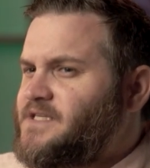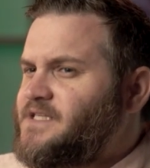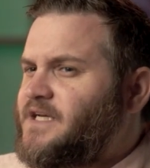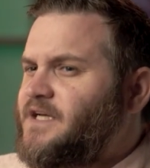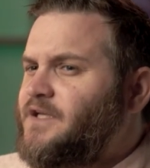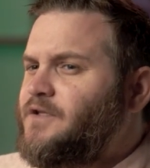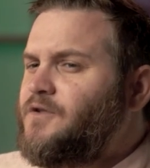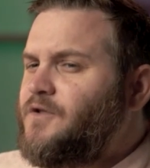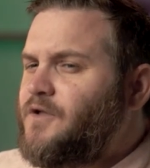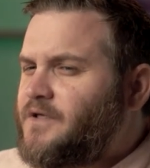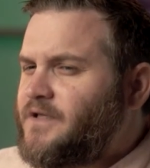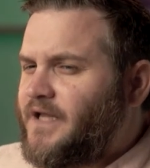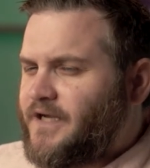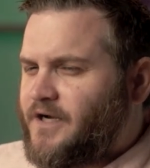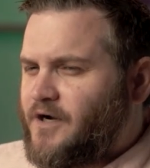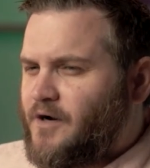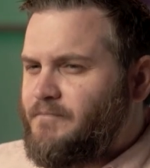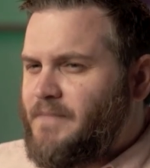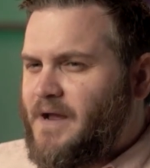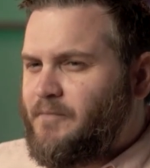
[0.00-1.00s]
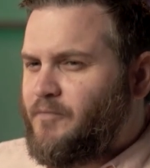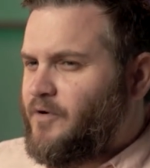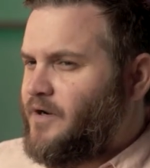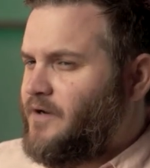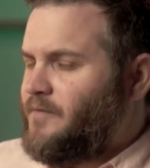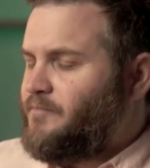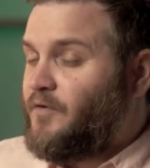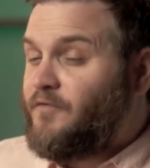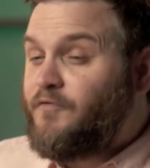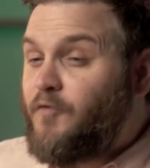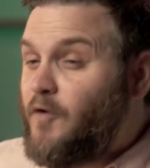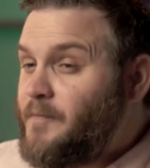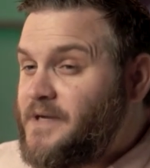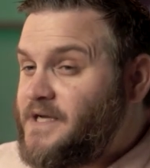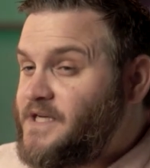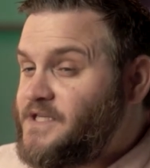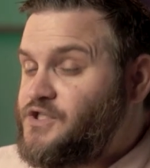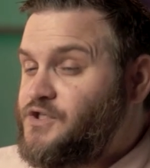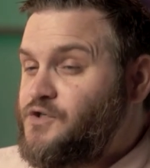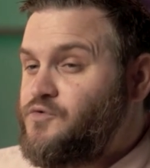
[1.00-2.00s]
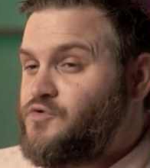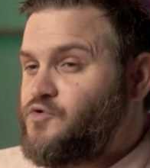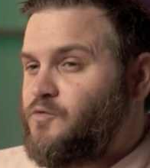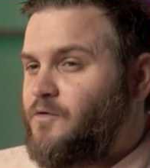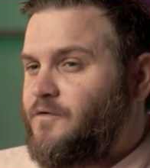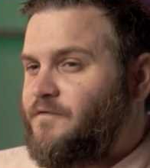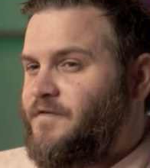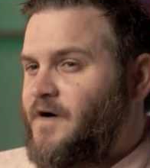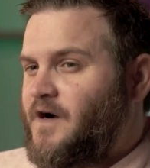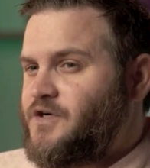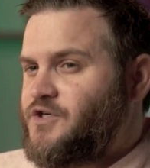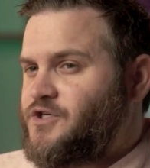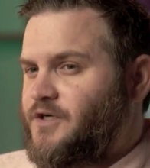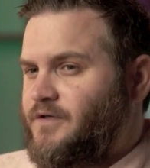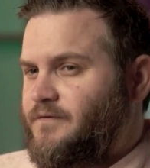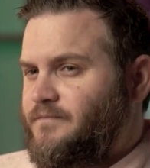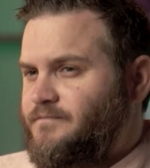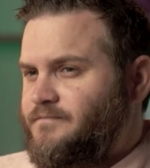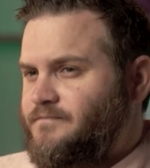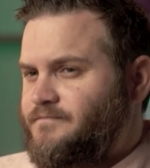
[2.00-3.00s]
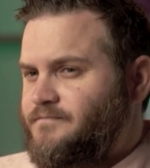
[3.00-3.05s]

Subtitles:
it can look like our memory performing its usual function.